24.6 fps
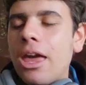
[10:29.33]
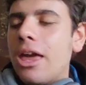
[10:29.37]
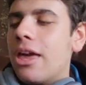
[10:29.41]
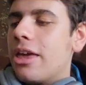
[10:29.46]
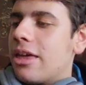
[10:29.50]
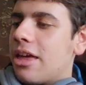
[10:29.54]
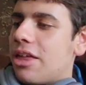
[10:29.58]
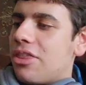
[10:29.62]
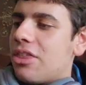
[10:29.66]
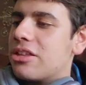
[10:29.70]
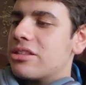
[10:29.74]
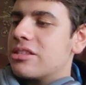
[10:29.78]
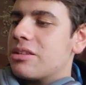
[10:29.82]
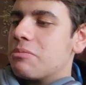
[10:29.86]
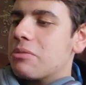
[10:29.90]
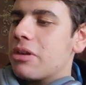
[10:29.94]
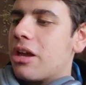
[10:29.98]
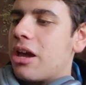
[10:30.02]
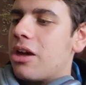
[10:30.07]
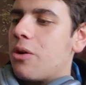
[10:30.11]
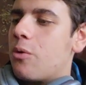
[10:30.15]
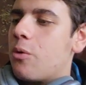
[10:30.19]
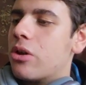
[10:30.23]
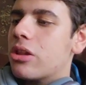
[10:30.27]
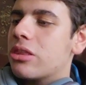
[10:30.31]
yeah, that's something
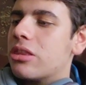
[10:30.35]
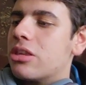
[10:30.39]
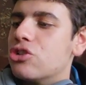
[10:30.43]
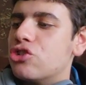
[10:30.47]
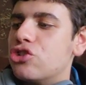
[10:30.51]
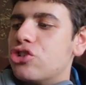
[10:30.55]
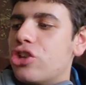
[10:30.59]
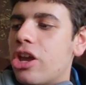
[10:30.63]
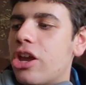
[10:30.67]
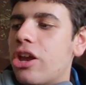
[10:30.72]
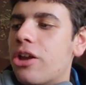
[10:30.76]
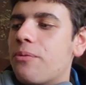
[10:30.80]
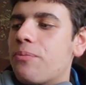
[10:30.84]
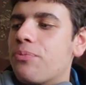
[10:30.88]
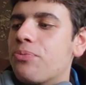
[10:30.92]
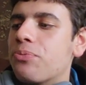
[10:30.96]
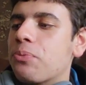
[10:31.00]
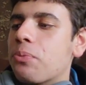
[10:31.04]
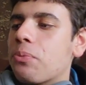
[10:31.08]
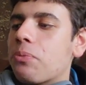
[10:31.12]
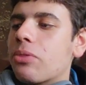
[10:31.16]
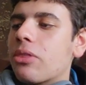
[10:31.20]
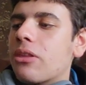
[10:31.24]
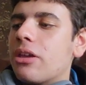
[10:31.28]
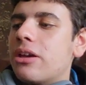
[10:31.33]
I wanted to share.
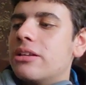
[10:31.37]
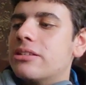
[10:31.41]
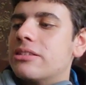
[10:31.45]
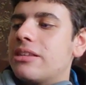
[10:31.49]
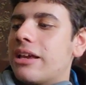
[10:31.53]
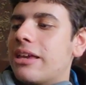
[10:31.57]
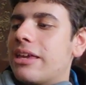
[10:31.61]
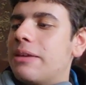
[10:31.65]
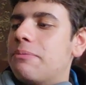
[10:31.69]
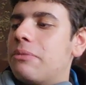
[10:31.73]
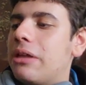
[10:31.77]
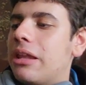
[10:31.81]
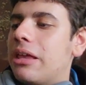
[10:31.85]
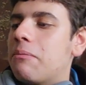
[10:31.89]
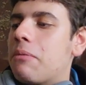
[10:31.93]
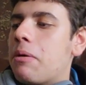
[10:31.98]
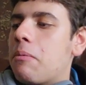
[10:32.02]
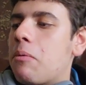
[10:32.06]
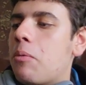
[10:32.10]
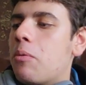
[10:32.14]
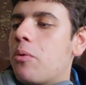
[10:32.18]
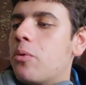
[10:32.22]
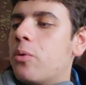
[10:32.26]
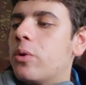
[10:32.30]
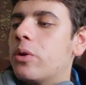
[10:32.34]
Cause I keep telling my
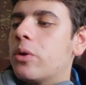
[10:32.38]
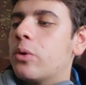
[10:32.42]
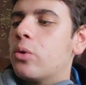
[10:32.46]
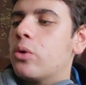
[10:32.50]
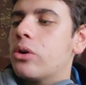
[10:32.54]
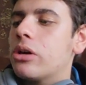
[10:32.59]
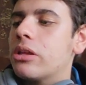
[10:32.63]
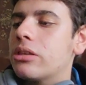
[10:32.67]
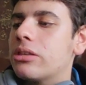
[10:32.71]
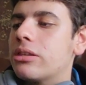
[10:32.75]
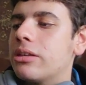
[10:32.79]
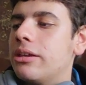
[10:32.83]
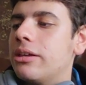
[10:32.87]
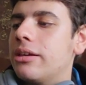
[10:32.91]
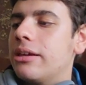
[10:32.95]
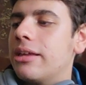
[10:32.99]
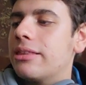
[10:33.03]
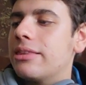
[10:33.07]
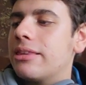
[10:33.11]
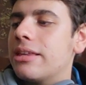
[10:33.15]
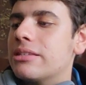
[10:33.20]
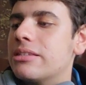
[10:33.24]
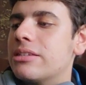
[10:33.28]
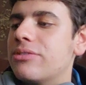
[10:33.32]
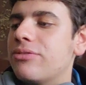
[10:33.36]
mom I want to go get,
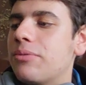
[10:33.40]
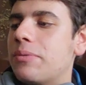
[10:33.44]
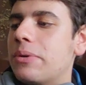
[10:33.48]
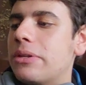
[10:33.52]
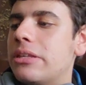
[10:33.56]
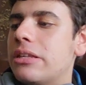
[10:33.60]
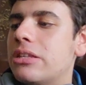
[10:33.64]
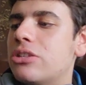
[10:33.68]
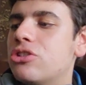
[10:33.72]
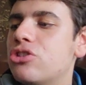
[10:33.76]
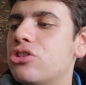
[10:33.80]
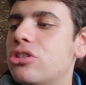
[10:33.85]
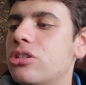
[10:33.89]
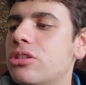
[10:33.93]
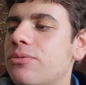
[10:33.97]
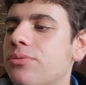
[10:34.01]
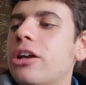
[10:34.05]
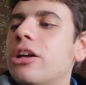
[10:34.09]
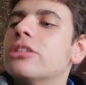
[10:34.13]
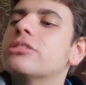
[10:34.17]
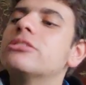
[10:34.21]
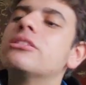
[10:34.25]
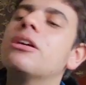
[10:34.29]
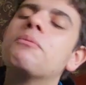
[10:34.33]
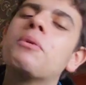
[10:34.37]
get tested from ADHD.
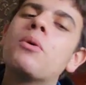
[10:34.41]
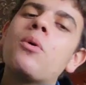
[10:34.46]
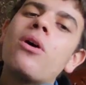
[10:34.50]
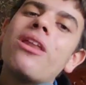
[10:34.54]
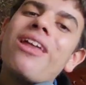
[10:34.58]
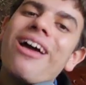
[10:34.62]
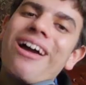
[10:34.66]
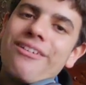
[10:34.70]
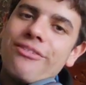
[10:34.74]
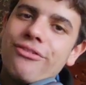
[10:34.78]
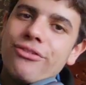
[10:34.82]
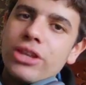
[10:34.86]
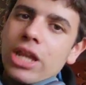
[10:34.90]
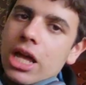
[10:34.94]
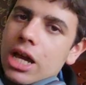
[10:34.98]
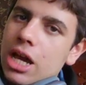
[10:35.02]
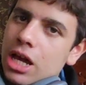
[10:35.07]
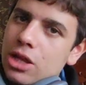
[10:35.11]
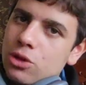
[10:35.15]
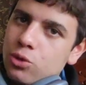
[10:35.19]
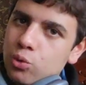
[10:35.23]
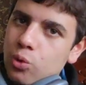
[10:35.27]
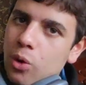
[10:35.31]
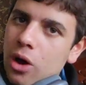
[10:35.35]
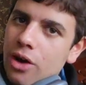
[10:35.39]
Because number one, I feel like
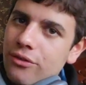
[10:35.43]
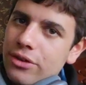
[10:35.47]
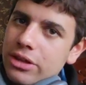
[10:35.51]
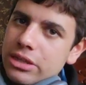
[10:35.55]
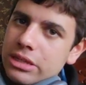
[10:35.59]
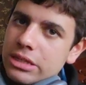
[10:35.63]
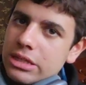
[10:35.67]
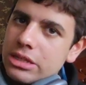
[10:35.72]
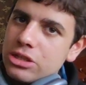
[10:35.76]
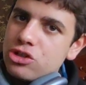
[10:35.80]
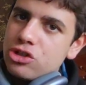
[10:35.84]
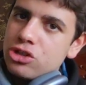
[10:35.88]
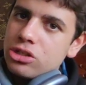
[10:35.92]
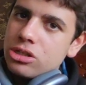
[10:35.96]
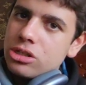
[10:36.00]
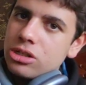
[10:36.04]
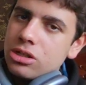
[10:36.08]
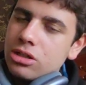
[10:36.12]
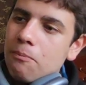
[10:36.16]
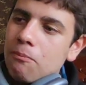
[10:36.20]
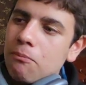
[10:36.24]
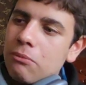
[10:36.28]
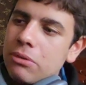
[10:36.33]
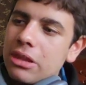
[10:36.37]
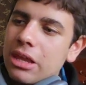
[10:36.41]
I do have
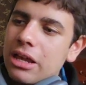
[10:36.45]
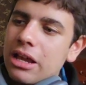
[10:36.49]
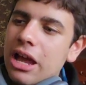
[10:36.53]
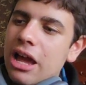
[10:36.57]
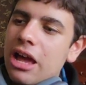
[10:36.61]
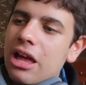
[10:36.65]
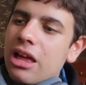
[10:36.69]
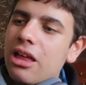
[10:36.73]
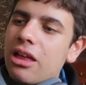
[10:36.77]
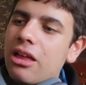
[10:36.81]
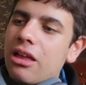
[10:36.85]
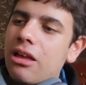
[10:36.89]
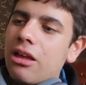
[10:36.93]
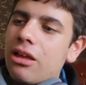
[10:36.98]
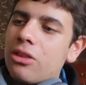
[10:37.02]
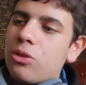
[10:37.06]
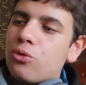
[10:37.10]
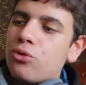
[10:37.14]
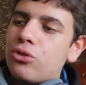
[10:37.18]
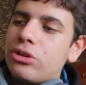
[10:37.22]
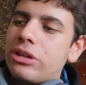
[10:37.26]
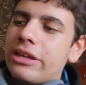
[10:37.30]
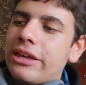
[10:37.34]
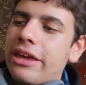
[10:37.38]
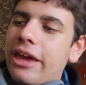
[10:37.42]
ADHD, but like I
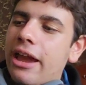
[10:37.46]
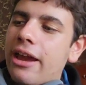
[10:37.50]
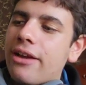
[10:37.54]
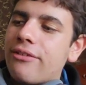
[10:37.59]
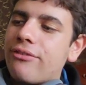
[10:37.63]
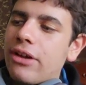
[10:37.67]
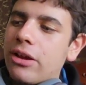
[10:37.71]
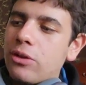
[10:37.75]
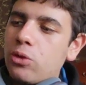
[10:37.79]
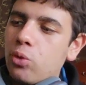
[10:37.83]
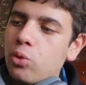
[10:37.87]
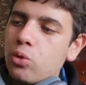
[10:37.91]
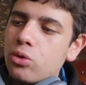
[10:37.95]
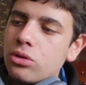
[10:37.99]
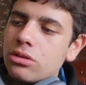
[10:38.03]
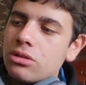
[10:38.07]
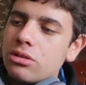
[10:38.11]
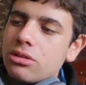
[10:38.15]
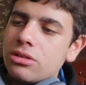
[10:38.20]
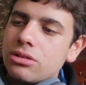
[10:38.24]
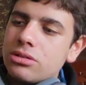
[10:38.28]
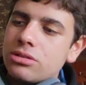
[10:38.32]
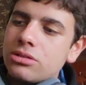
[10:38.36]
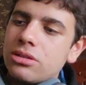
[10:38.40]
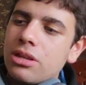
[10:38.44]
don't really care if I don't.
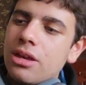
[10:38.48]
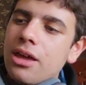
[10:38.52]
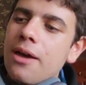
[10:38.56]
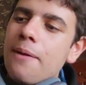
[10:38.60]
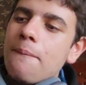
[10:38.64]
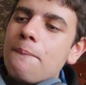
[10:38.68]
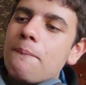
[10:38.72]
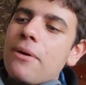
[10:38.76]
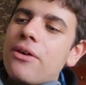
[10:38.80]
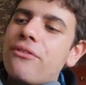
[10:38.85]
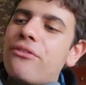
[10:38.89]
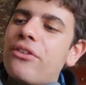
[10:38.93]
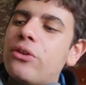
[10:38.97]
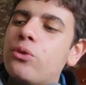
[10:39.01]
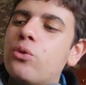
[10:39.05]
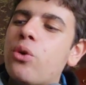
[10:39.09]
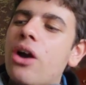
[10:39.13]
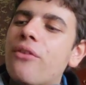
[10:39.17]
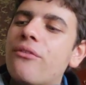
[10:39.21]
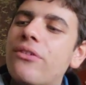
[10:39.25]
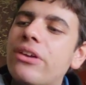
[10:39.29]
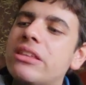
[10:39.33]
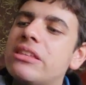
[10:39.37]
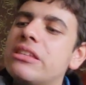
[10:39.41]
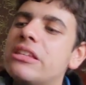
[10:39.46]
Because but if I do
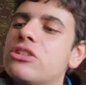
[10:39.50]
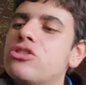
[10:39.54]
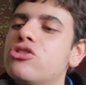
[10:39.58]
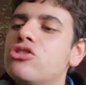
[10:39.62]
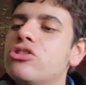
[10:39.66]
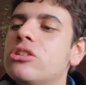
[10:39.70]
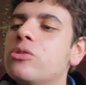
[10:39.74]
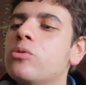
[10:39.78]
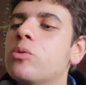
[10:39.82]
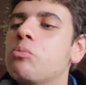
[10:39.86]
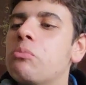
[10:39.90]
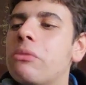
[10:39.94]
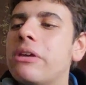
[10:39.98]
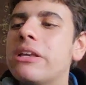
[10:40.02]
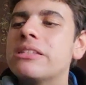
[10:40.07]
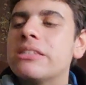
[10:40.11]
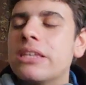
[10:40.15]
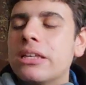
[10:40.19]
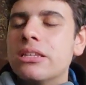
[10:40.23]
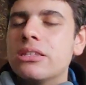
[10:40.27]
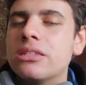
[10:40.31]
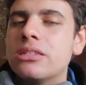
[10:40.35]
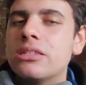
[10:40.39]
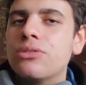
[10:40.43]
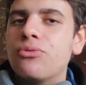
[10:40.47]
have ADHD, it would make
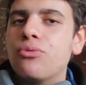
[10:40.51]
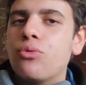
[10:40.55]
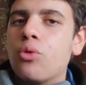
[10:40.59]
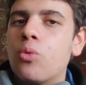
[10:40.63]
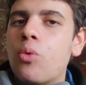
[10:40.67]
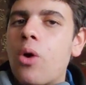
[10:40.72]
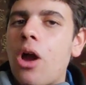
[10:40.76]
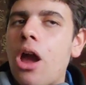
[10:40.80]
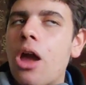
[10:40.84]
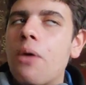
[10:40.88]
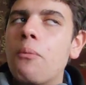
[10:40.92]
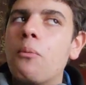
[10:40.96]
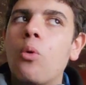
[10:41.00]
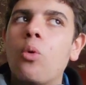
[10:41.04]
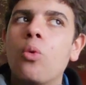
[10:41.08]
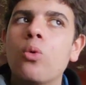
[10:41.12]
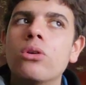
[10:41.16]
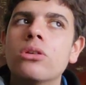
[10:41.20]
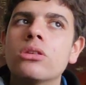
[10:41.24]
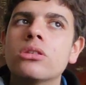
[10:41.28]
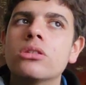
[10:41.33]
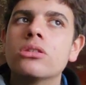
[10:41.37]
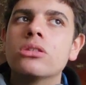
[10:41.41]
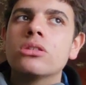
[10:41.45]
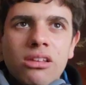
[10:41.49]
sense for why I'm
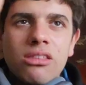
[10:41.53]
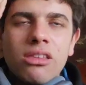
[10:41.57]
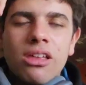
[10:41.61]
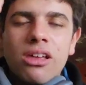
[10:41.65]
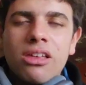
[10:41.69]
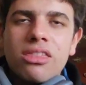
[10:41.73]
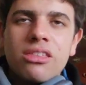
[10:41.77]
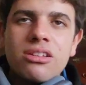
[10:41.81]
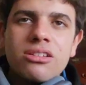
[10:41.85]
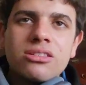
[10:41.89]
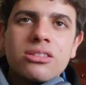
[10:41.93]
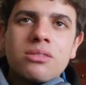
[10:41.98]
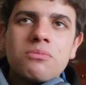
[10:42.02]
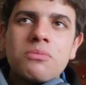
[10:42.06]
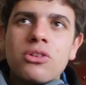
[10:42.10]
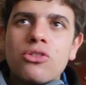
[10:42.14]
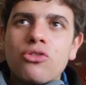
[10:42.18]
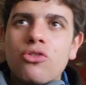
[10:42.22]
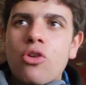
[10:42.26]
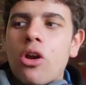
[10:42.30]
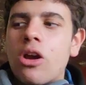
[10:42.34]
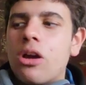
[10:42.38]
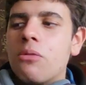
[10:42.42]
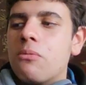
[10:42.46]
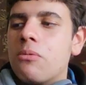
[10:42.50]
always like there's something
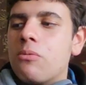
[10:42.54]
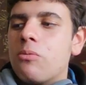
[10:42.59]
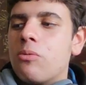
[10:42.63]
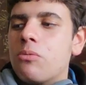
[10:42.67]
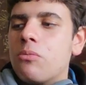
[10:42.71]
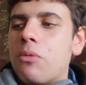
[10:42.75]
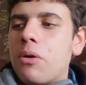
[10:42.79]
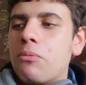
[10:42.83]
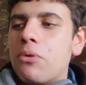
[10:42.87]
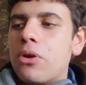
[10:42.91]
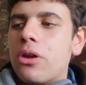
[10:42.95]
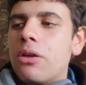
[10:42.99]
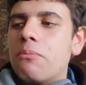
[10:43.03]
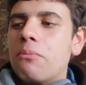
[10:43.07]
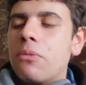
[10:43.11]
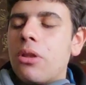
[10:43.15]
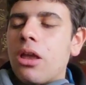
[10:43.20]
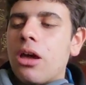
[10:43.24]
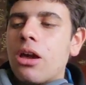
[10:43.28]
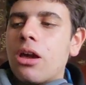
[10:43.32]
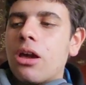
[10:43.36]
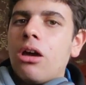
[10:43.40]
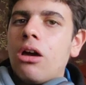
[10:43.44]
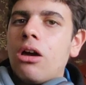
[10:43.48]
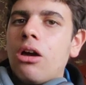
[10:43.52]
wrong with my brain.
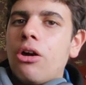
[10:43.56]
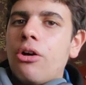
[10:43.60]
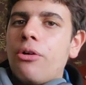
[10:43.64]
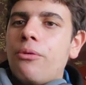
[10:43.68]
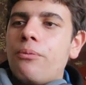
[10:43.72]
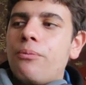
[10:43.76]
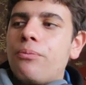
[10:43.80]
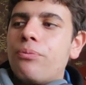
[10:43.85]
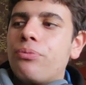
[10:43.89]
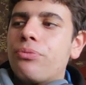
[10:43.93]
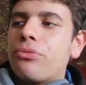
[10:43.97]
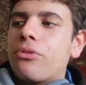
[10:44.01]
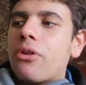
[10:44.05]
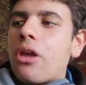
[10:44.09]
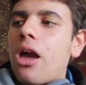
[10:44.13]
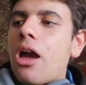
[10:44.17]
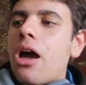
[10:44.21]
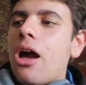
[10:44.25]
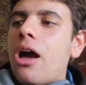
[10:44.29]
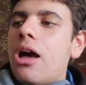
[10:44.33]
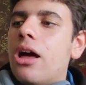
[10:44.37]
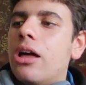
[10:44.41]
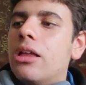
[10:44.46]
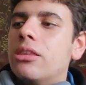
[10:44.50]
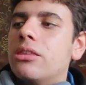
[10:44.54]
But like, um,
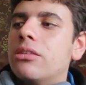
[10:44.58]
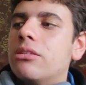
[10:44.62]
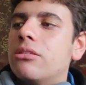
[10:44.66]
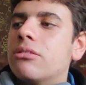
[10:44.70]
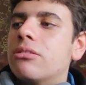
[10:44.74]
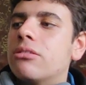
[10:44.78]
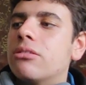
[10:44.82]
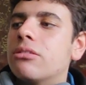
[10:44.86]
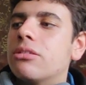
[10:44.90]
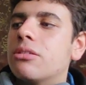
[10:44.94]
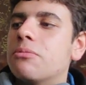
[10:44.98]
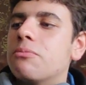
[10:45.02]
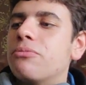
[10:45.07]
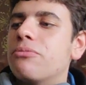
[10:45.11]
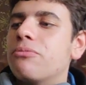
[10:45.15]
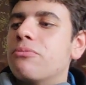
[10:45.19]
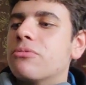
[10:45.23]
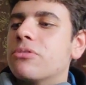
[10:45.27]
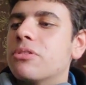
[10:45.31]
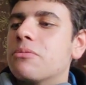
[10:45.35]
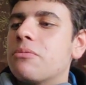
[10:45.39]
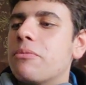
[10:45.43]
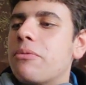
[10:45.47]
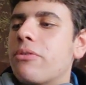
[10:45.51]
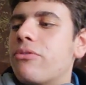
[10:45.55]
and some some
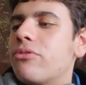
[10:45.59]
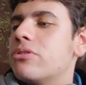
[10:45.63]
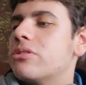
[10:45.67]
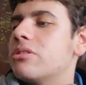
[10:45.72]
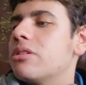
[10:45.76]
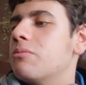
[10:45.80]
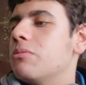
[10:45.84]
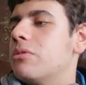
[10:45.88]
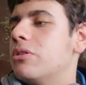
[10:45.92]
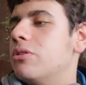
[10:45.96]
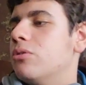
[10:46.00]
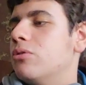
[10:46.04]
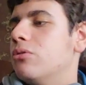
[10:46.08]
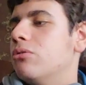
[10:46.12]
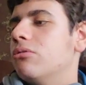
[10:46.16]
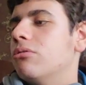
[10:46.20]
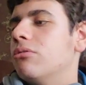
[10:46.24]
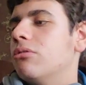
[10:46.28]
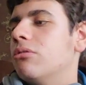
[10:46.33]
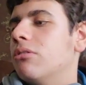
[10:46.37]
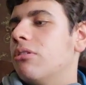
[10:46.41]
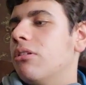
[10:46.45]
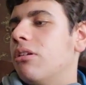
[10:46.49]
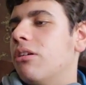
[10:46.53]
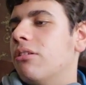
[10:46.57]
of my friends tell me,
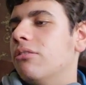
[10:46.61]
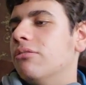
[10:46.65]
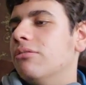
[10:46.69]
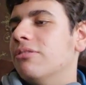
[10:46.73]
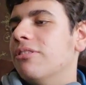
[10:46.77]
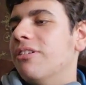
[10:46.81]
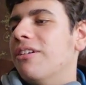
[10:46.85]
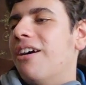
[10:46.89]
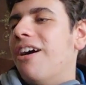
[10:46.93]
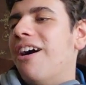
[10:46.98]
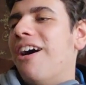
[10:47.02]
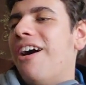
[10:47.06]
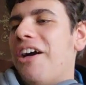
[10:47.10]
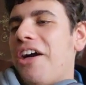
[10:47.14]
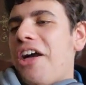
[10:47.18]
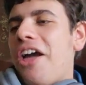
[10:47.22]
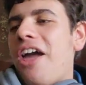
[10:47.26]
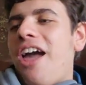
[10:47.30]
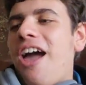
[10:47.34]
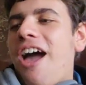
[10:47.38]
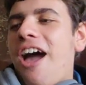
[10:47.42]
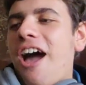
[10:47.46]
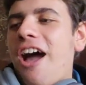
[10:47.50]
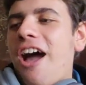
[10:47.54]
I, uh,